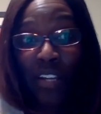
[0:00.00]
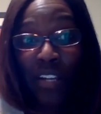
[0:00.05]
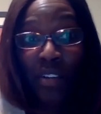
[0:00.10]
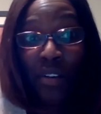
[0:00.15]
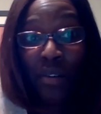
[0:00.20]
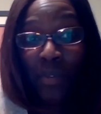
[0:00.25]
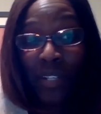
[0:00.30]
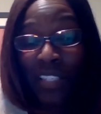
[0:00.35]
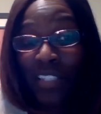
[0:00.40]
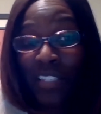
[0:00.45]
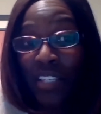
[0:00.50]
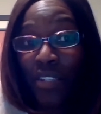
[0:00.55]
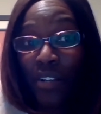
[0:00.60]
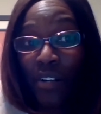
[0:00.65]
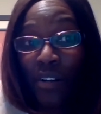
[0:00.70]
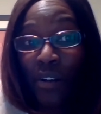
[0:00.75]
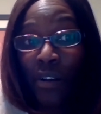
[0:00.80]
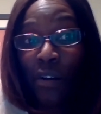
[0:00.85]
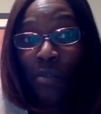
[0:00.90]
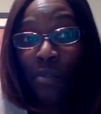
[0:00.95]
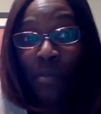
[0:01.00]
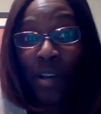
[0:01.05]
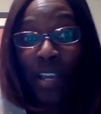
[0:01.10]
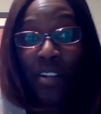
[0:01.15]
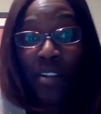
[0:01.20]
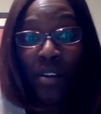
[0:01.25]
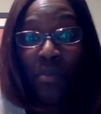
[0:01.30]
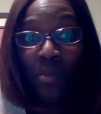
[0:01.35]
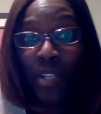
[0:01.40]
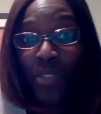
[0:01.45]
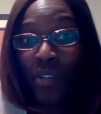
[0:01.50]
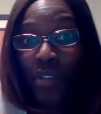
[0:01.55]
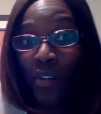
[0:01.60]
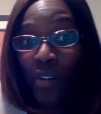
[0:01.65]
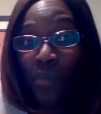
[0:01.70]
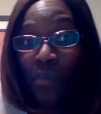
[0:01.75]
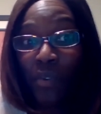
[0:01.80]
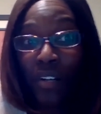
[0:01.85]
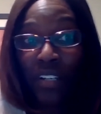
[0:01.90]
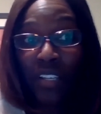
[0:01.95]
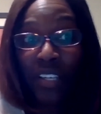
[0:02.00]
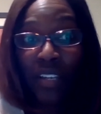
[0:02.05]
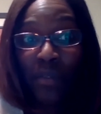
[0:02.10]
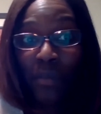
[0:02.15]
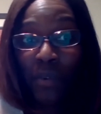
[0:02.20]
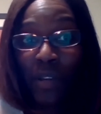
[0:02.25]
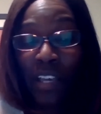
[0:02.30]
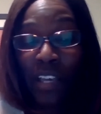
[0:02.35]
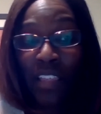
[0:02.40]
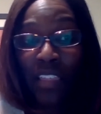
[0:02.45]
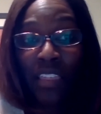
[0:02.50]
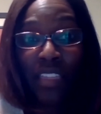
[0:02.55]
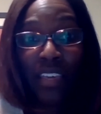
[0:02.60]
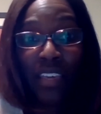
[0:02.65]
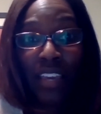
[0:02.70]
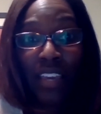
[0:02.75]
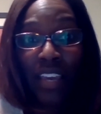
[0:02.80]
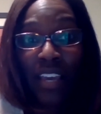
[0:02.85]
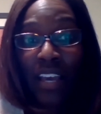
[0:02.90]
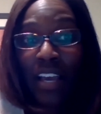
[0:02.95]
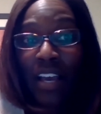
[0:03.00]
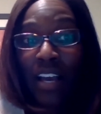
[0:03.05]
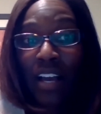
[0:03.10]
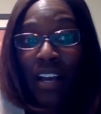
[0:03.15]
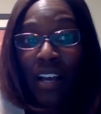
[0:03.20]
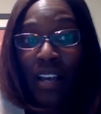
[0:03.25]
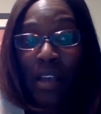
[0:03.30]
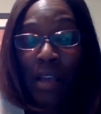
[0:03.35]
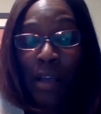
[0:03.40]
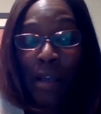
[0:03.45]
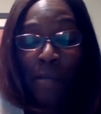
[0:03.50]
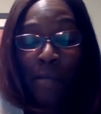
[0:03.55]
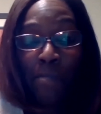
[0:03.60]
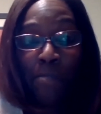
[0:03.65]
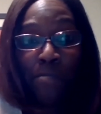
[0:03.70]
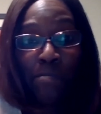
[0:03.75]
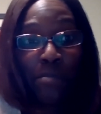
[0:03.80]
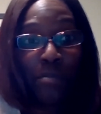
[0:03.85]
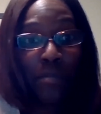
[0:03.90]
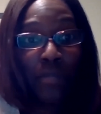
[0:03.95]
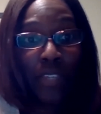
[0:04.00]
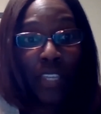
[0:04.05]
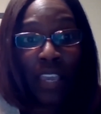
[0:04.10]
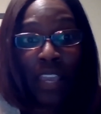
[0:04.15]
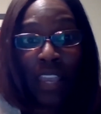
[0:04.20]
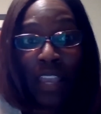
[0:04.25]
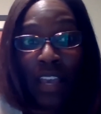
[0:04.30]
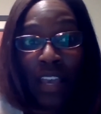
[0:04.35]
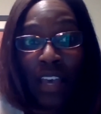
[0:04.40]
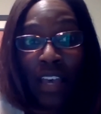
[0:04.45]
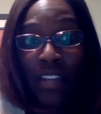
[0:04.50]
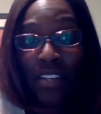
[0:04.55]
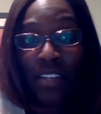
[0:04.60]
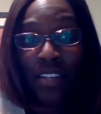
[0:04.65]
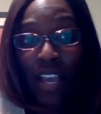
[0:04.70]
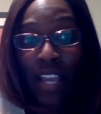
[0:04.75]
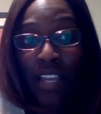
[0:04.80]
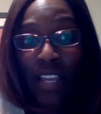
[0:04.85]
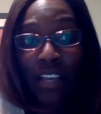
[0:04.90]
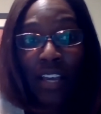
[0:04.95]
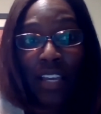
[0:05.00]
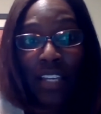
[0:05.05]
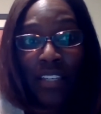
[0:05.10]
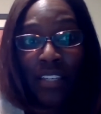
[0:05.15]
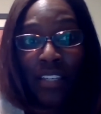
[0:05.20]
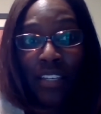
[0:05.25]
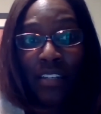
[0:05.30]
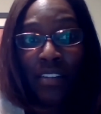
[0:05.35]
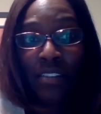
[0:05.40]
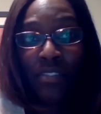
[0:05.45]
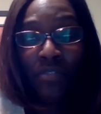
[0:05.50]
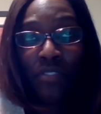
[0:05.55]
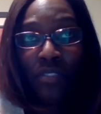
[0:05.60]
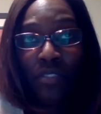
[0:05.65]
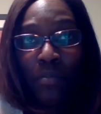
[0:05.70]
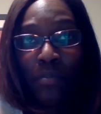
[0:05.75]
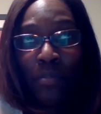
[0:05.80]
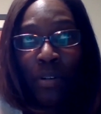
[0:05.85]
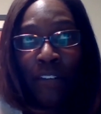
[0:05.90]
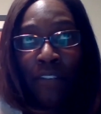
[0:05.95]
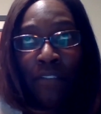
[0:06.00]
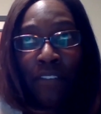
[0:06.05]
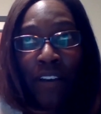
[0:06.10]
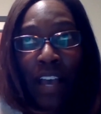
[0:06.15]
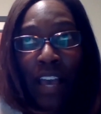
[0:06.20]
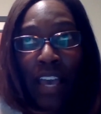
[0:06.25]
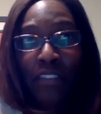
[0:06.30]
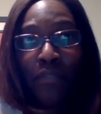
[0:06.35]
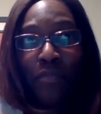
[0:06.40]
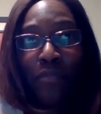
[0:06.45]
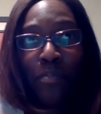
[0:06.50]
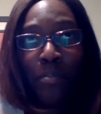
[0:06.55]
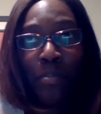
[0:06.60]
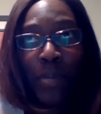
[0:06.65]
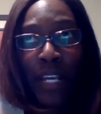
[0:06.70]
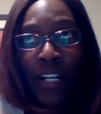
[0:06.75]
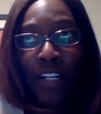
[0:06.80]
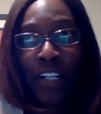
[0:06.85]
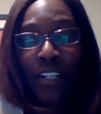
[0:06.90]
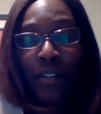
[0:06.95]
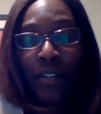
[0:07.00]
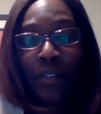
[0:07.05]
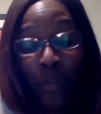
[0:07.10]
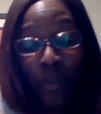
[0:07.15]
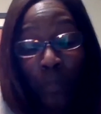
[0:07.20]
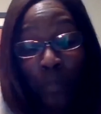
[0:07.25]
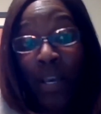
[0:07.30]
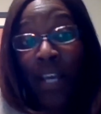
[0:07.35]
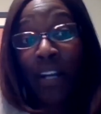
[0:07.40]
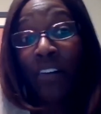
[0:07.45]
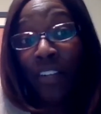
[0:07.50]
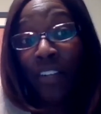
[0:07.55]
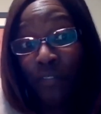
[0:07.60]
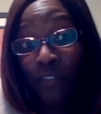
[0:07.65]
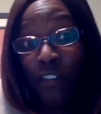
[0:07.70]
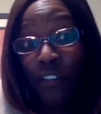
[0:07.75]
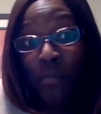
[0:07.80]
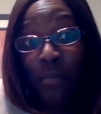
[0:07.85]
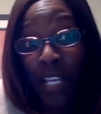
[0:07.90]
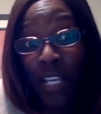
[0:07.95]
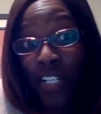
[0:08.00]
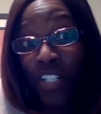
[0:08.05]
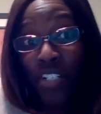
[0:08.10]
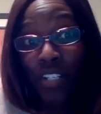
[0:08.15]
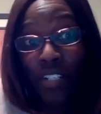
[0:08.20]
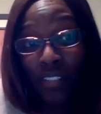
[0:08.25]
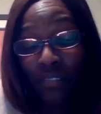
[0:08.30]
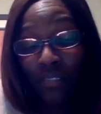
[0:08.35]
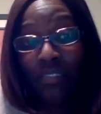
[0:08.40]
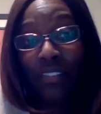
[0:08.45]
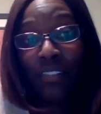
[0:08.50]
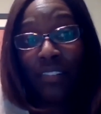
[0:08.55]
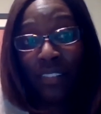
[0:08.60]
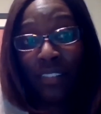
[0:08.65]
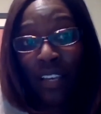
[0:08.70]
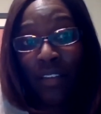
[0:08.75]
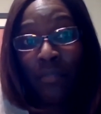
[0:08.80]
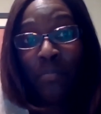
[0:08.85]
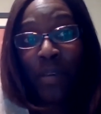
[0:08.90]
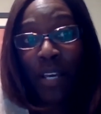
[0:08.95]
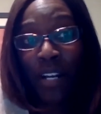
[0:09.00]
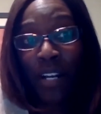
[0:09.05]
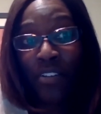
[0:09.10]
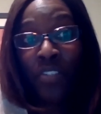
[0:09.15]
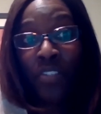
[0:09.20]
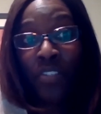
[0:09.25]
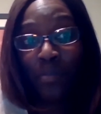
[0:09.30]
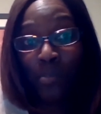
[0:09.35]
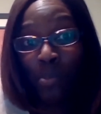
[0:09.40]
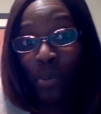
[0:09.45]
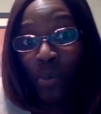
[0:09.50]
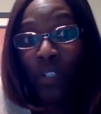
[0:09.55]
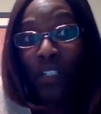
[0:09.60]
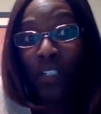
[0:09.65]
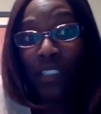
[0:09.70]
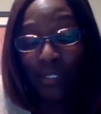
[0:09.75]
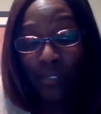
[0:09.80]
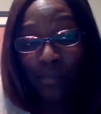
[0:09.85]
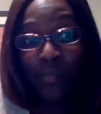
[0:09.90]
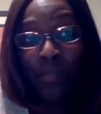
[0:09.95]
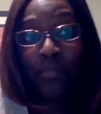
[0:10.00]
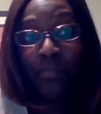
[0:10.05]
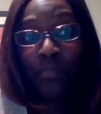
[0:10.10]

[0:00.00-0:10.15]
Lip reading: I know what's in their home, I know what they're working with, and I can provide better information and better support.